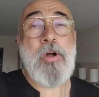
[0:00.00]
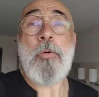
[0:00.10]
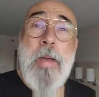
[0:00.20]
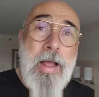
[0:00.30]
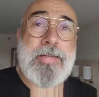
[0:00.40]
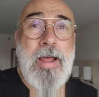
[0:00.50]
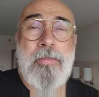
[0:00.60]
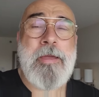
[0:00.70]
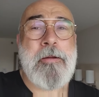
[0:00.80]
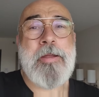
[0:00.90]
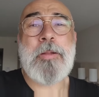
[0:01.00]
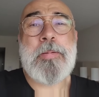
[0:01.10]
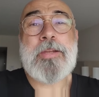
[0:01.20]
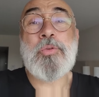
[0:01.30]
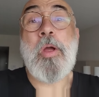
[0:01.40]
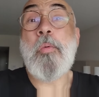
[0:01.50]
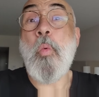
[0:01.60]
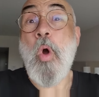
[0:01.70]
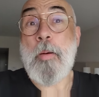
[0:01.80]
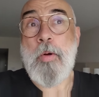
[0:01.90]
I go back down there, it'll be during
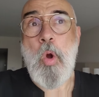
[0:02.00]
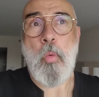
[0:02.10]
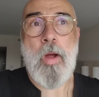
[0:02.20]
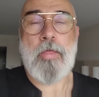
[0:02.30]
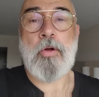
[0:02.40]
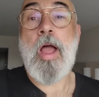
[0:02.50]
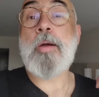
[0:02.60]
warmer weather.